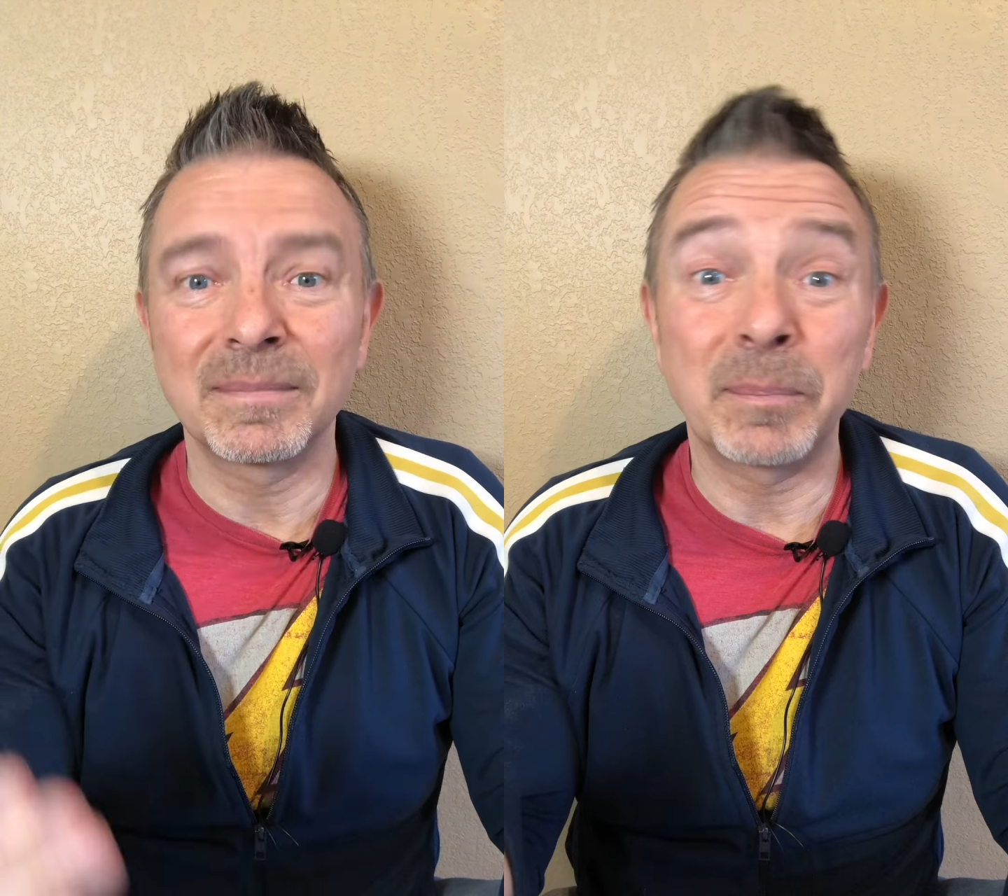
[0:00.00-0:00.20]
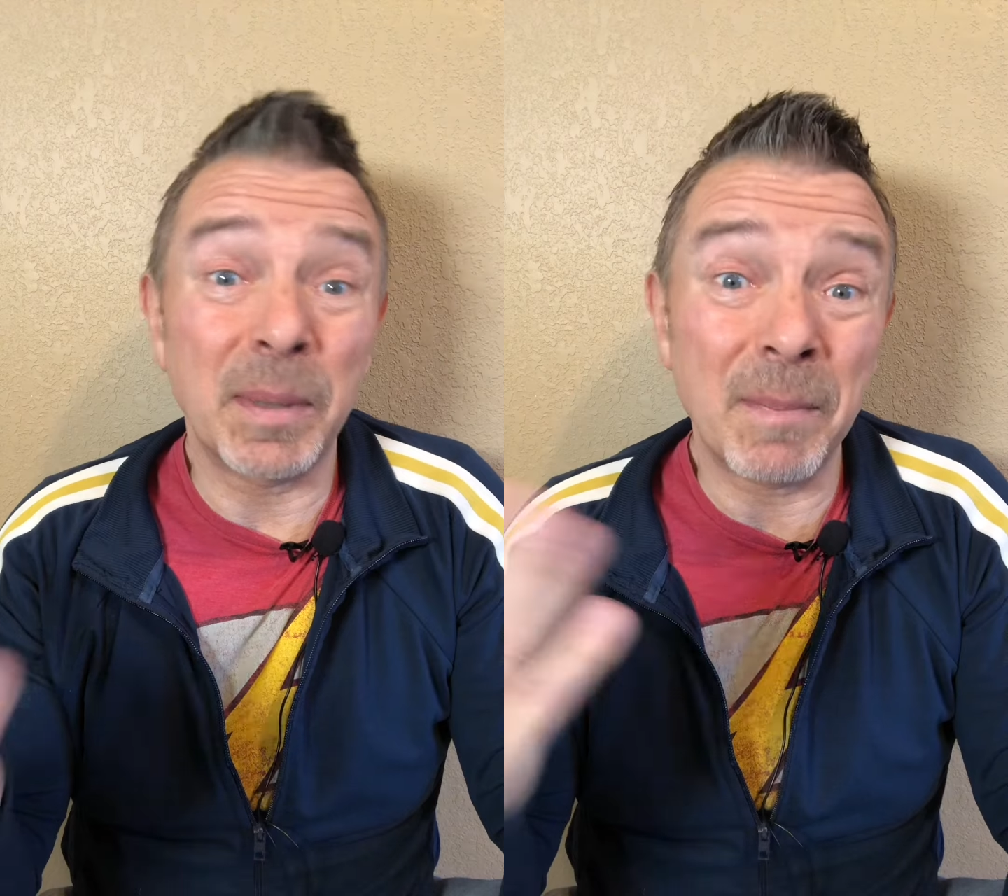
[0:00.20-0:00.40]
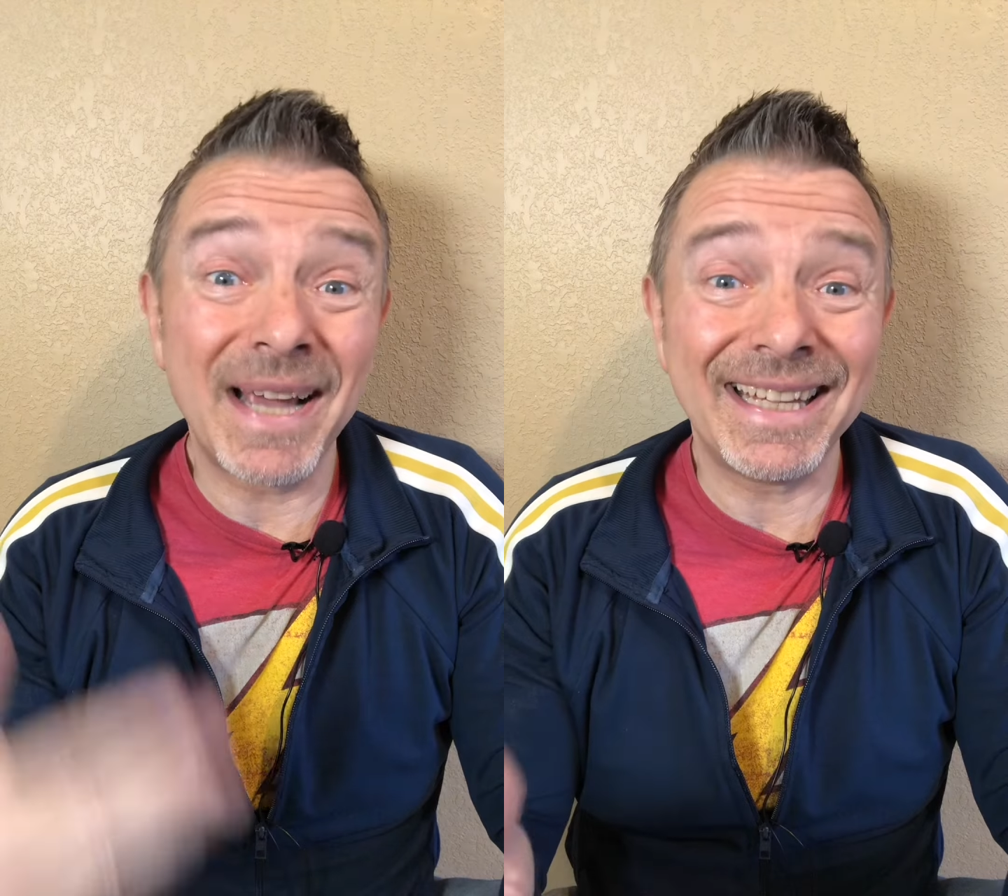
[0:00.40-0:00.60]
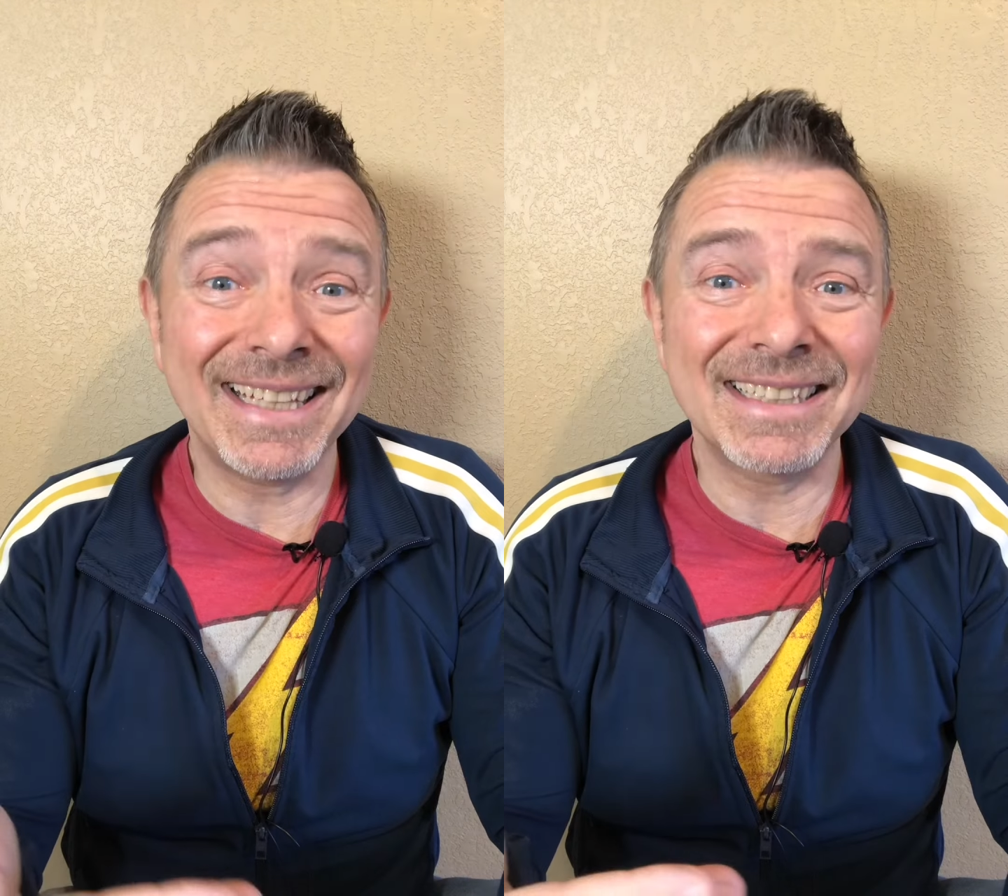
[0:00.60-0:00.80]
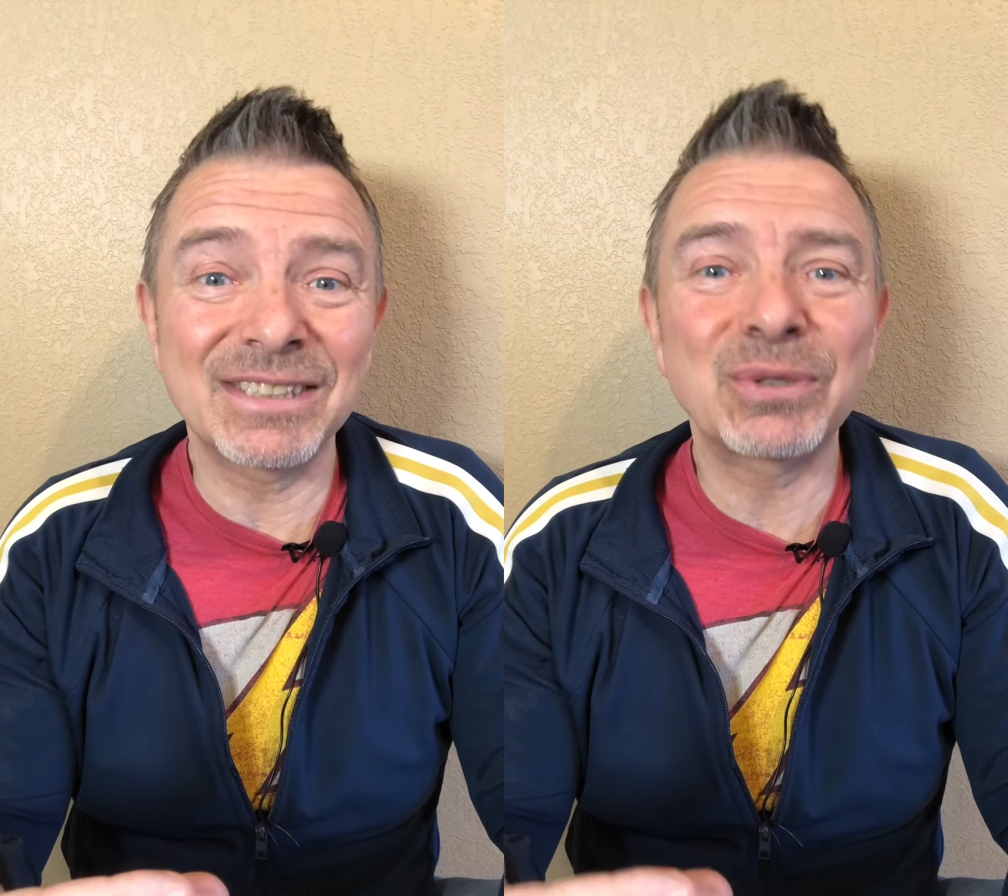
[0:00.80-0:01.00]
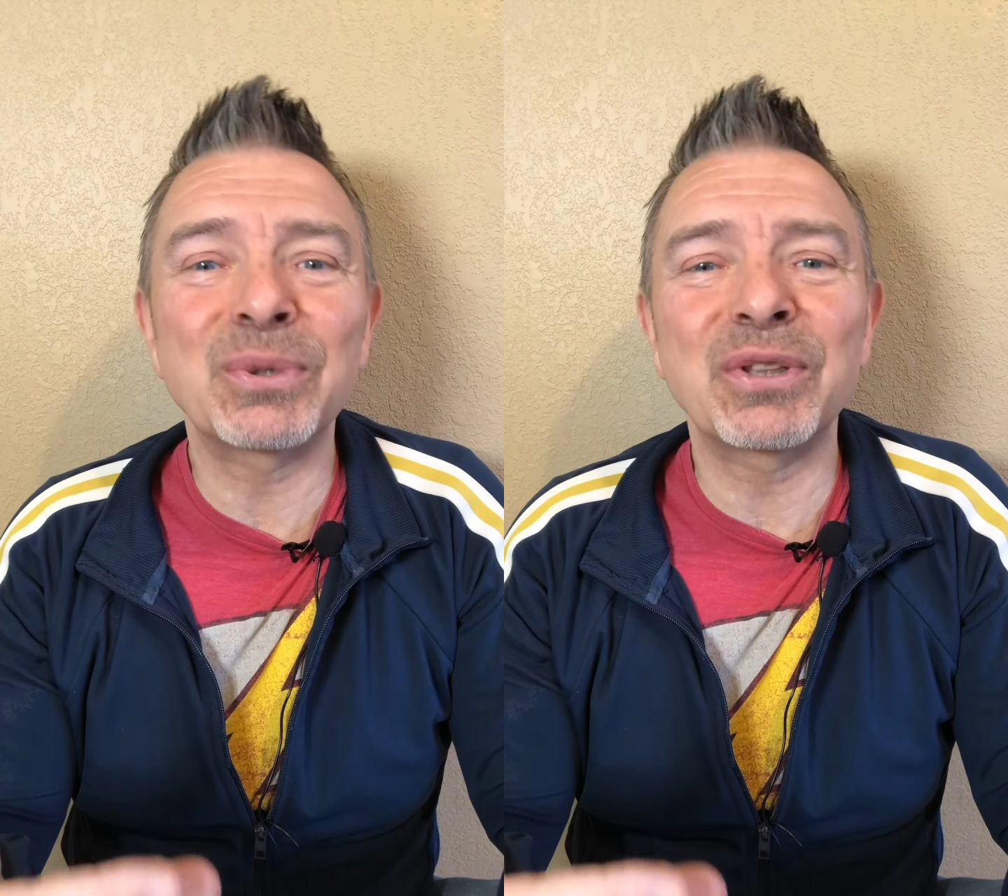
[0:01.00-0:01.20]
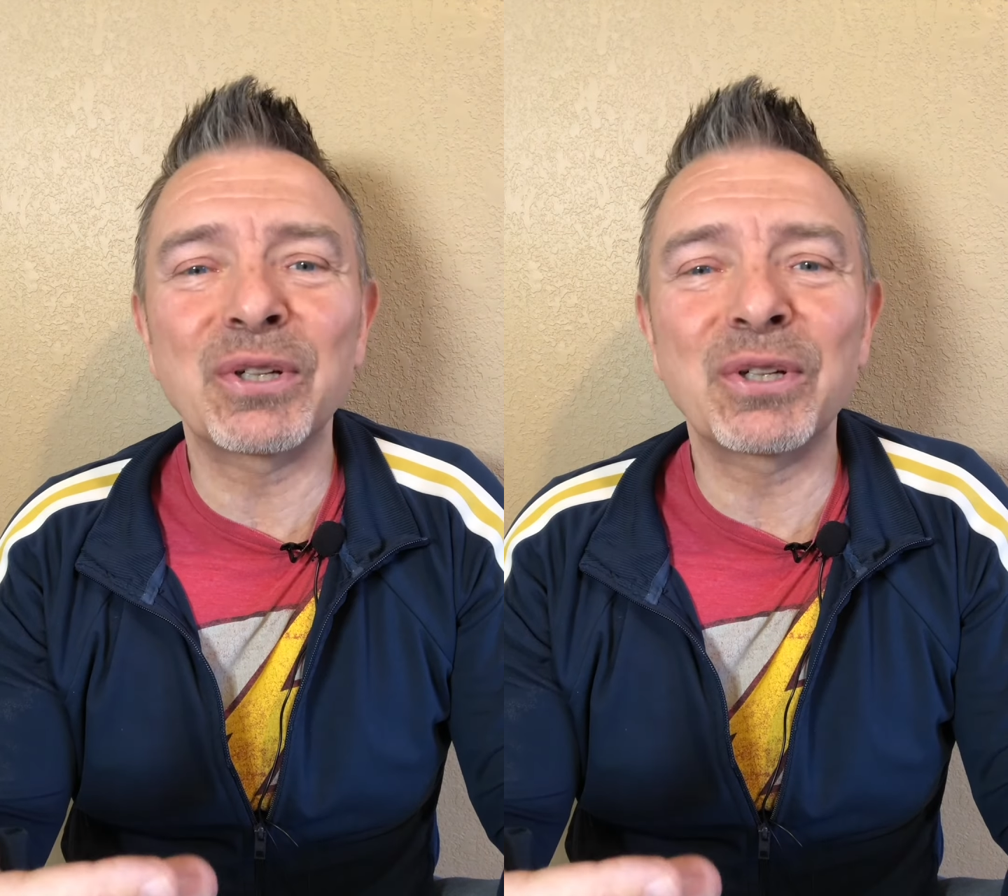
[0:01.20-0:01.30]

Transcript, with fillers: but my kids sorted